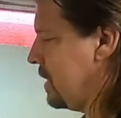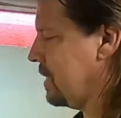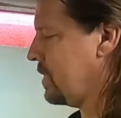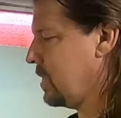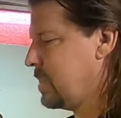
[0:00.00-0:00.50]

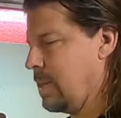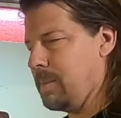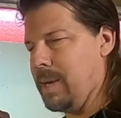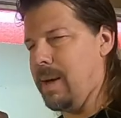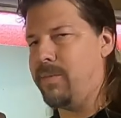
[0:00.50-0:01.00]
just
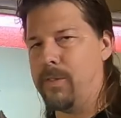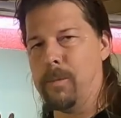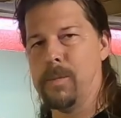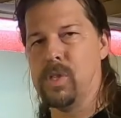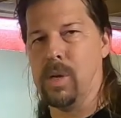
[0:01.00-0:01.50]
MDF.
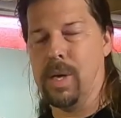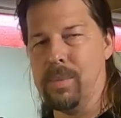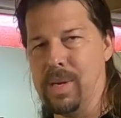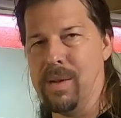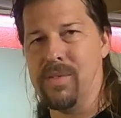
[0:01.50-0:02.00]
So
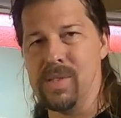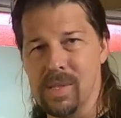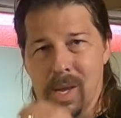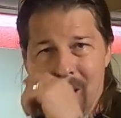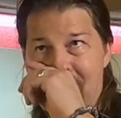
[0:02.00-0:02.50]
MDF
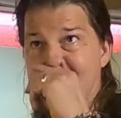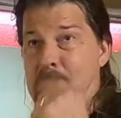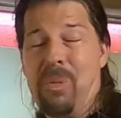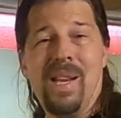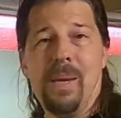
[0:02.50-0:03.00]
is
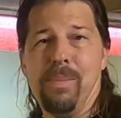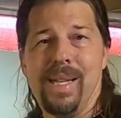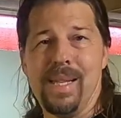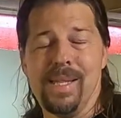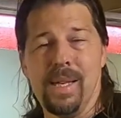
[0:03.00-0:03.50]
medium
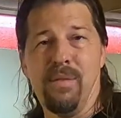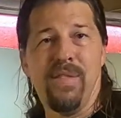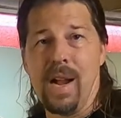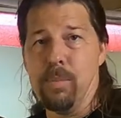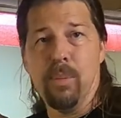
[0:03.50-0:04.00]
density
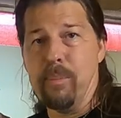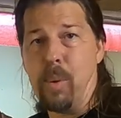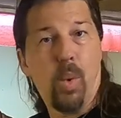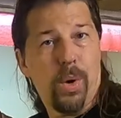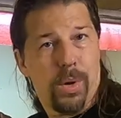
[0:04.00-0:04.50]
fiber
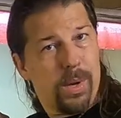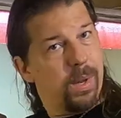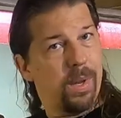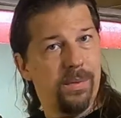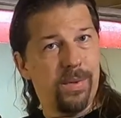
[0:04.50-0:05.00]
board,
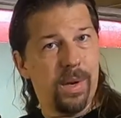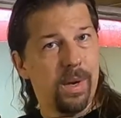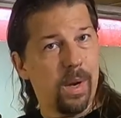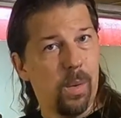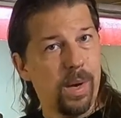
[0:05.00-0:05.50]
if you
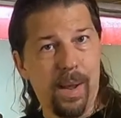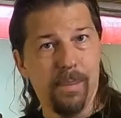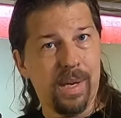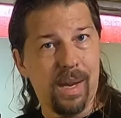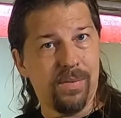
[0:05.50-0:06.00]
didn't know what
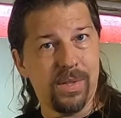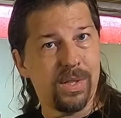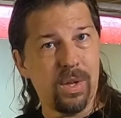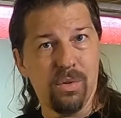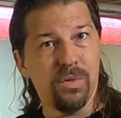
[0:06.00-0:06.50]
MDF
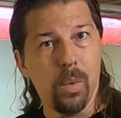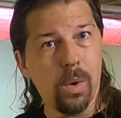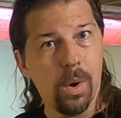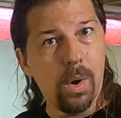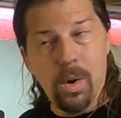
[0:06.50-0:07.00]
stood
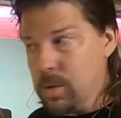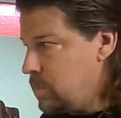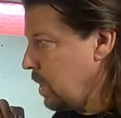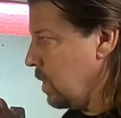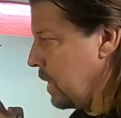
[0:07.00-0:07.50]
for.
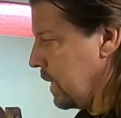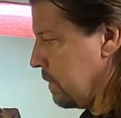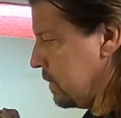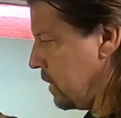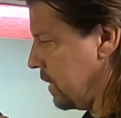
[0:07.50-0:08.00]

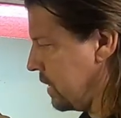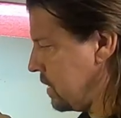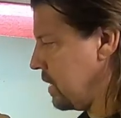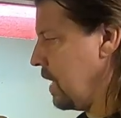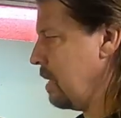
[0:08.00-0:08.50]
So
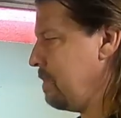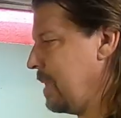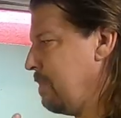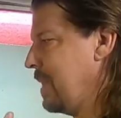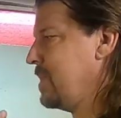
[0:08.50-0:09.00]
this is gonna
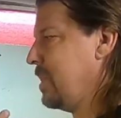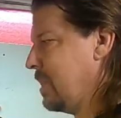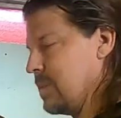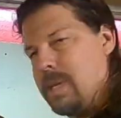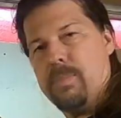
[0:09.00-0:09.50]
be
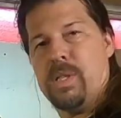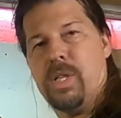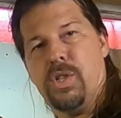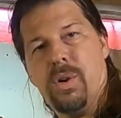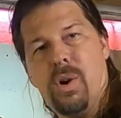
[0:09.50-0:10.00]
basically, you slip a
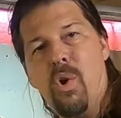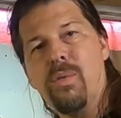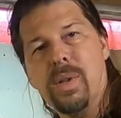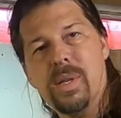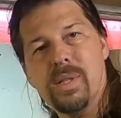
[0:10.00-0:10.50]
t-shirt
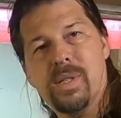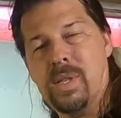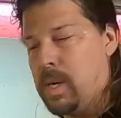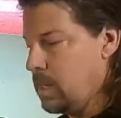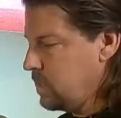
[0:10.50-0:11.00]
over
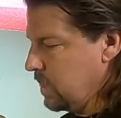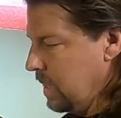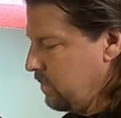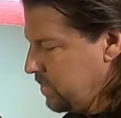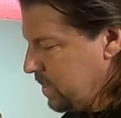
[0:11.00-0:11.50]
this to
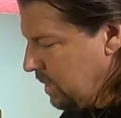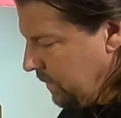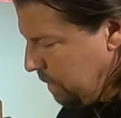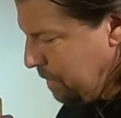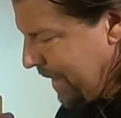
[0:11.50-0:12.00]
give yourself a